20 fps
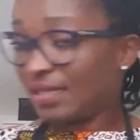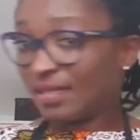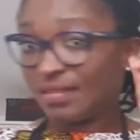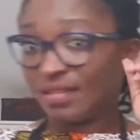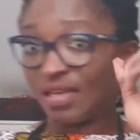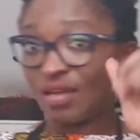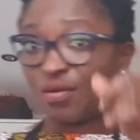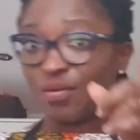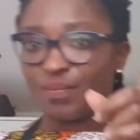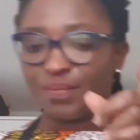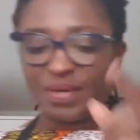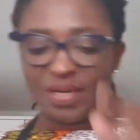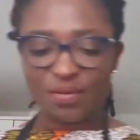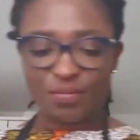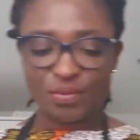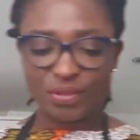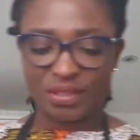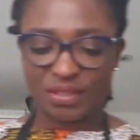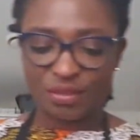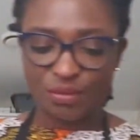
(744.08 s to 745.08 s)
the complaint
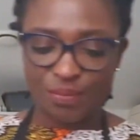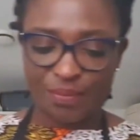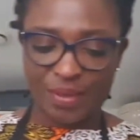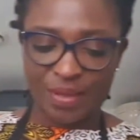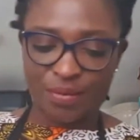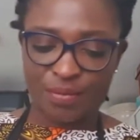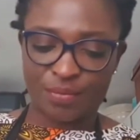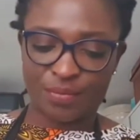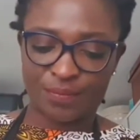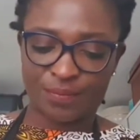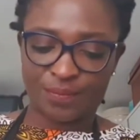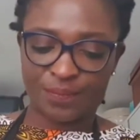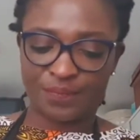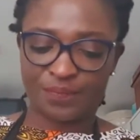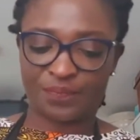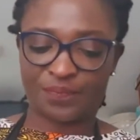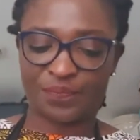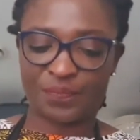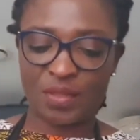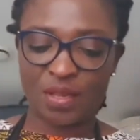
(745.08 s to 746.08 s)
will still be on.
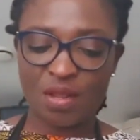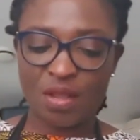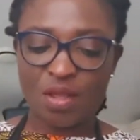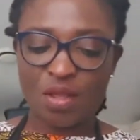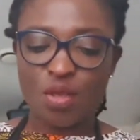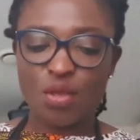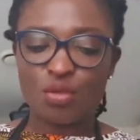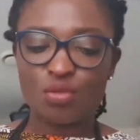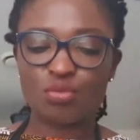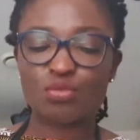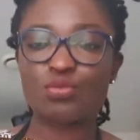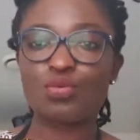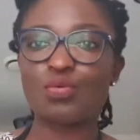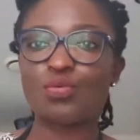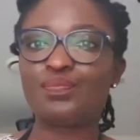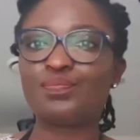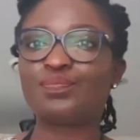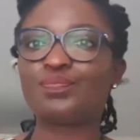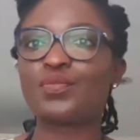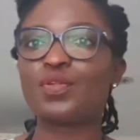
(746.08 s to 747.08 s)

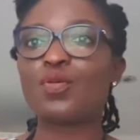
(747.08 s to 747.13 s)
So